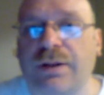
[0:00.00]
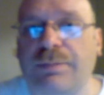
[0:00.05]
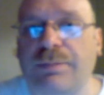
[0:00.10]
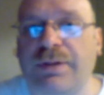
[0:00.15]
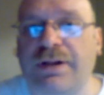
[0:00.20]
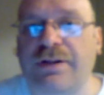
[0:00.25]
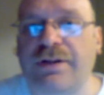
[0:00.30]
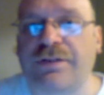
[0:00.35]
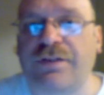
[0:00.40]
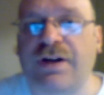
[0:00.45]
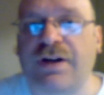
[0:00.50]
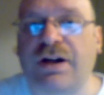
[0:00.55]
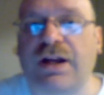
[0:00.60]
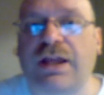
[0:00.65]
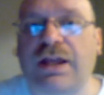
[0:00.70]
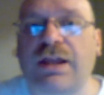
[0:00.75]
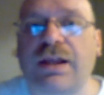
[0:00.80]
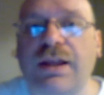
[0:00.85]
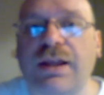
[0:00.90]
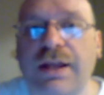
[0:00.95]
but it's very
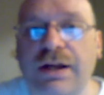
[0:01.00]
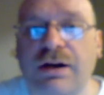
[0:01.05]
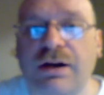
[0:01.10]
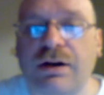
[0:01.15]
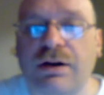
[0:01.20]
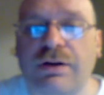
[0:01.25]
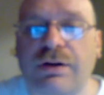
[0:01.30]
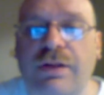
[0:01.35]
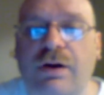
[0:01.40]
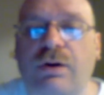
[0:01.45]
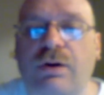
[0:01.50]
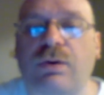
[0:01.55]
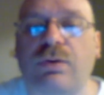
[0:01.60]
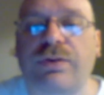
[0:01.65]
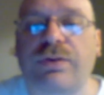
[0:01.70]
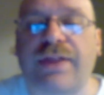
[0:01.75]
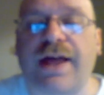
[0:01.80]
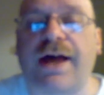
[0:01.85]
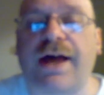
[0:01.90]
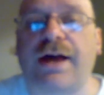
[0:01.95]
clear
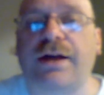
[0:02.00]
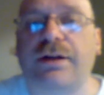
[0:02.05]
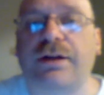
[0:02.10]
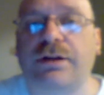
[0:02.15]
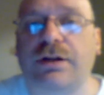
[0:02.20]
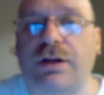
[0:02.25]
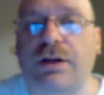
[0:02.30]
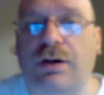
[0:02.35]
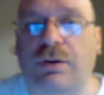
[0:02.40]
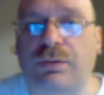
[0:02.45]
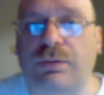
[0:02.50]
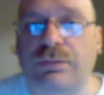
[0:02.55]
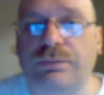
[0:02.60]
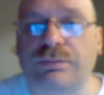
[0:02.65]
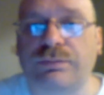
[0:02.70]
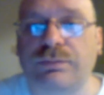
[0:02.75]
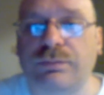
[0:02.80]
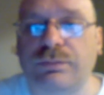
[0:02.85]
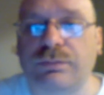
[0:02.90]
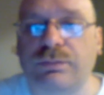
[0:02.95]
though that you know
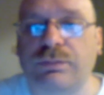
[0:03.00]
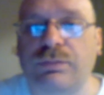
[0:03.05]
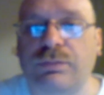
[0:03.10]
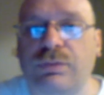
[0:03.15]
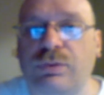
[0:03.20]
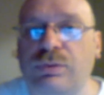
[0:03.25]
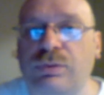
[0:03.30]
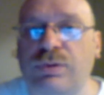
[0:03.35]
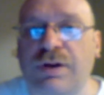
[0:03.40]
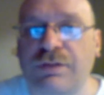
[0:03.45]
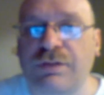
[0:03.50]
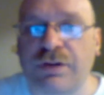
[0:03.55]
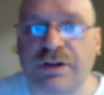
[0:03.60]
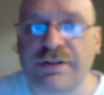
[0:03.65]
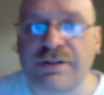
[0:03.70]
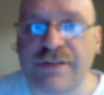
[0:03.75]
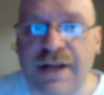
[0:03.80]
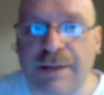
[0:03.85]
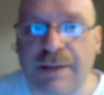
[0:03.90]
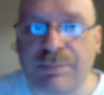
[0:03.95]
whoever
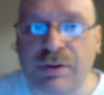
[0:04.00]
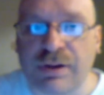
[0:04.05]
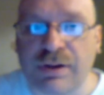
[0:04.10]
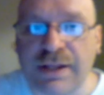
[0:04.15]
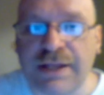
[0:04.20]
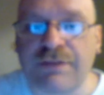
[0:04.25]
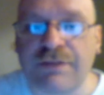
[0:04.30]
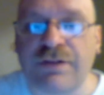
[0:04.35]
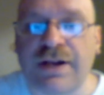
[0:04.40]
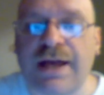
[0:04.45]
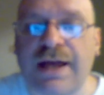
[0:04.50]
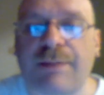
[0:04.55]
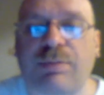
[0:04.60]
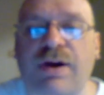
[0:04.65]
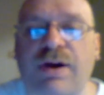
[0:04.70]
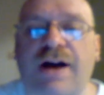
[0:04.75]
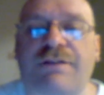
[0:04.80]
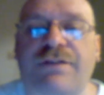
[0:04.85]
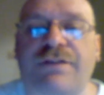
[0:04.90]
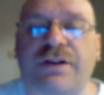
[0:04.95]
does not believe in that
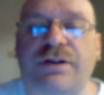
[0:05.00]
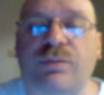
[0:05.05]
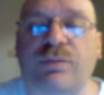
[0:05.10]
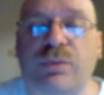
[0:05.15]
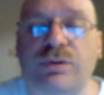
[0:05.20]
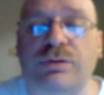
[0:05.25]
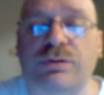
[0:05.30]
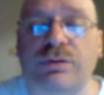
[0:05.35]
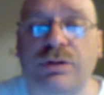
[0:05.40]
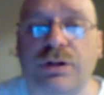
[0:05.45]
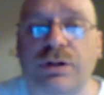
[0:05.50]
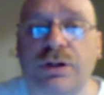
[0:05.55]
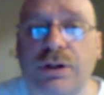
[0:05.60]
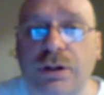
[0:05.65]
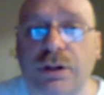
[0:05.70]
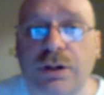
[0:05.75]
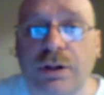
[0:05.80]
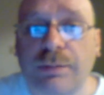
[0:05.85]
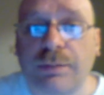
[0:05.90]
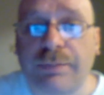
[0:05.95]
prophet will
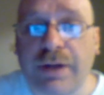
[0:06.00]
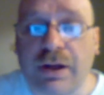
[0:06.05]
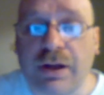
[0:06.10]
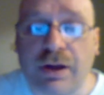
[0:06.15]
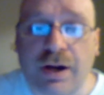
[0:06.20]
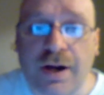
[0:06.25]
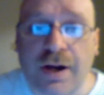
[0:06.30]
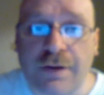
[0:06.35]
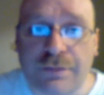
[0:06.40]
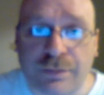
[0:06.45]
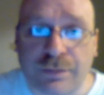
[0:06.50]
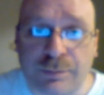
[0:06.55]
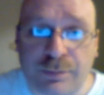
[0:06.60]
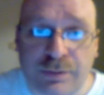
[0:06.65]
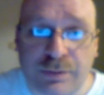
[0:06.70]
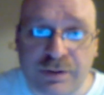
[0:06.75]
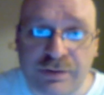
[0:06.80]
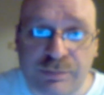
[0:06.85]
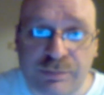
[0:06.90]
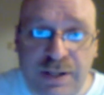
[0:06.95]
be cut off from
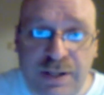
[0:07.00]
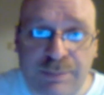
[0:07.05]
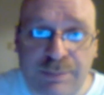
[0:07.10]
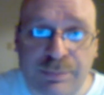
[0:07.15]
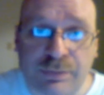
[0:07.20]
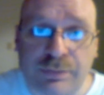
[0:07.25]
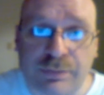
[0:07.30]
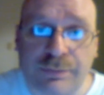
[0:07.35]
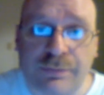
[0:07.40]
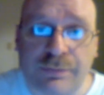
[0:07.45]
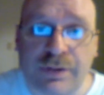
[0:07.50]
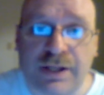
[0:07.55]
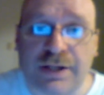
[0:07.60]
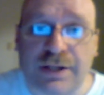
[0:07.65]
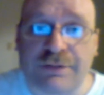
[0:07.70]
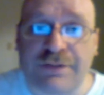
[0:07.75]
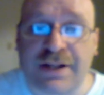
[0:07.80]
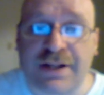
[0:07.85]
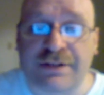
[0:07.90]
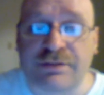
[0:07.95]
among his people. And
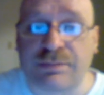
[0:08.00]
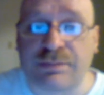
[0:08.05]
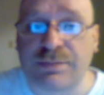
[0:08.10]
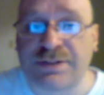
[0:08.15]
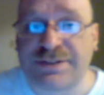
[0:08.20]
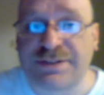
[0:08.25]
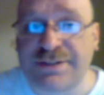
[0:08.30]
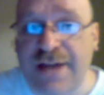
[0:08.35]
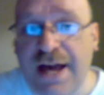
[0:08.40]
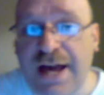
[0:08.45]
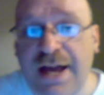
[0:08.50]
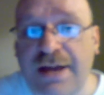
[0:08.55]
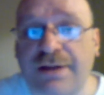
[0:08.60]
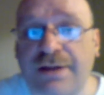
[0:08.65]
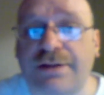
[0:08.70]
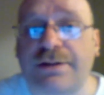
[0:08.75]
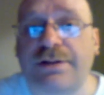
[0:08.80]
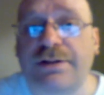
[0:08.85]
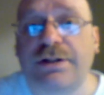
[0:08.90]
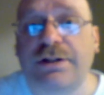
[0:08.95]
if that's the
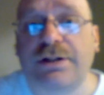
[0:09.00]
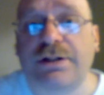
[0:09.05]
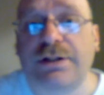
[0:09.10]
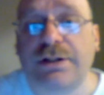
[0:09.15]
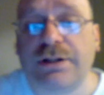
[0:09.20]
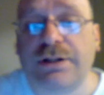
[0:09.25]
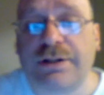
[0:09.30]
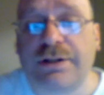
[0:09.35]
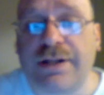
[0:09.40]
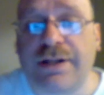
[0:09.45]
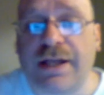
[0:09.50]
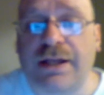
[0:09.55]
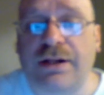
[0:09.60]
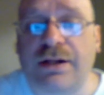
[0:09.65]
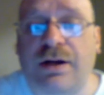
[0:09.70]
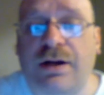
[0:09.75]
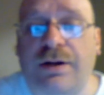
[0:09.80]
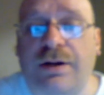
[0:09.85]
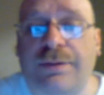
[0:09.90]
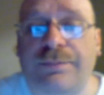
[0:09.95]
Messiah,
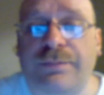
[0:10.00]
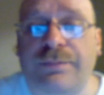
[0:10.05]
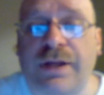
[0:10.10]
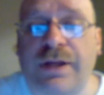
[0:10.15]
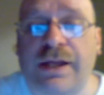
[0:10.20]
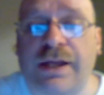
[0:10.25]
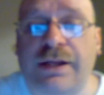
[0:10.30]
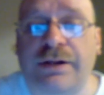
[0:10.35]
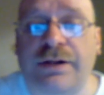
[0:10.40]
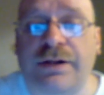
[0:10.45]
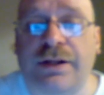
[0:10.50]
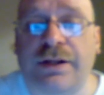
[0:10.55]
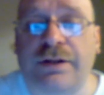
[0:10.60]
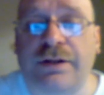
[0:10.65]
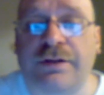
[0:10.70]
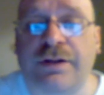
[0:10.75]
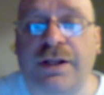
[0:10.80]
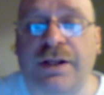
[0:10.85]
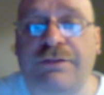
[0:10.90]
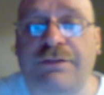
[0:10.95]
then um, and,
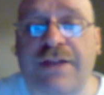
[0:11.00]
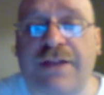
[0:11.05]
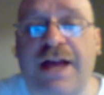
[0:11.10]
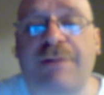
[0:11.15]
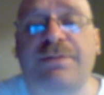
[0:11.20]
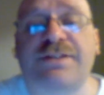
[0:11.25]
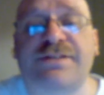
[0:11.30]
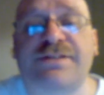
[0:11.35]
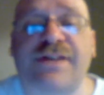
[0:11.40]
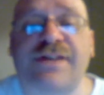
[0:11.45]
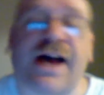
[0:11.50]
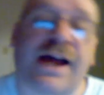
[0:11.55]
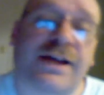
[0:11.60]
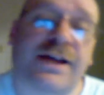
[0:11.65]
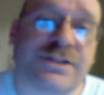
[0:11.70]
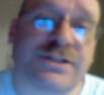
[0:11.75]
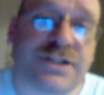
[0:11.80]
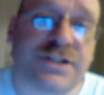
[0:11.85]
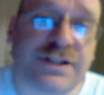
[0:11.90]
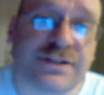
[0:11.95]
and if that Messiah
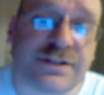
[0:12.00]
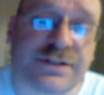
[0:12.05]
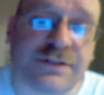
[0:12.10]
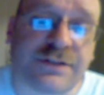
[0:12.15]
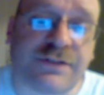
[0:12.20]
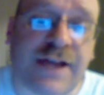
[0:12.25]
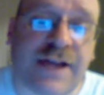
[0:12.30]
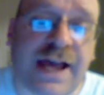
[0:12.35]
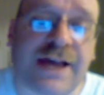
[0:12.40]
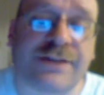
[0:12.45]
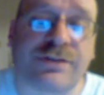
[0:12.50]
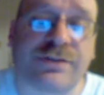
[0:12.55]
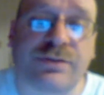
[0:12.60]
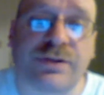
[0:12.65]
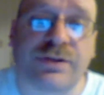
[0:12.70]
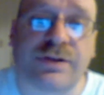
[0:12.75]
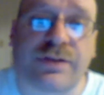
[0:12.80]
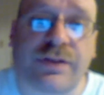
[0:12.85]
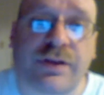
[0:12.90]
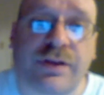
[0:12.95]
is Jesus of
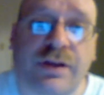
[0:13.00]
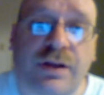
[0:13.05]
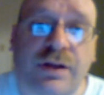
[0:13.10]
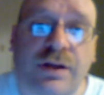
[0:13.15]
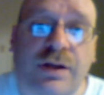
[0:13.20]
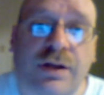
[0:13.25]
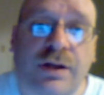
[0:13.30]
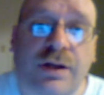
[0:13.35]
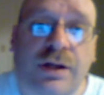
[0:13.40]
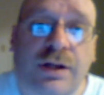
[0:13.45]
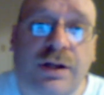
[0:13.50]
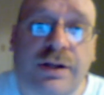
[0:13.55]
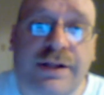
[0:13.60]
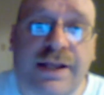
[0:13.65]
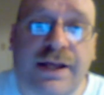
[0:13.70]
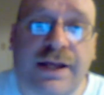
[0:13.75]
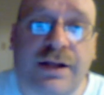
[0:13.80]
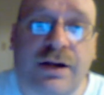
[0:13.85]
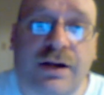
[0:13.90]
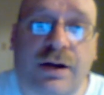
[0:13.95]
Nazareth,
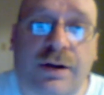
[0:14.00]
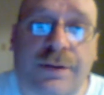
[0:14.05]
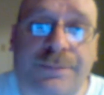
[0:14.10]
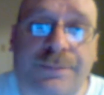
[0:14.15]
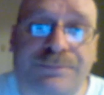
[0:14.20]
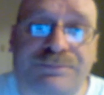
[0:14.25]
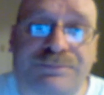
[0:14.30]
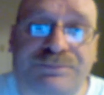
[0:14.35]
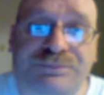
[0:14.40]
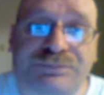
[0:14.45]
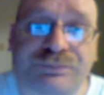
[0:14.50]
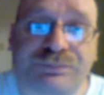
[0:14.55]
then um,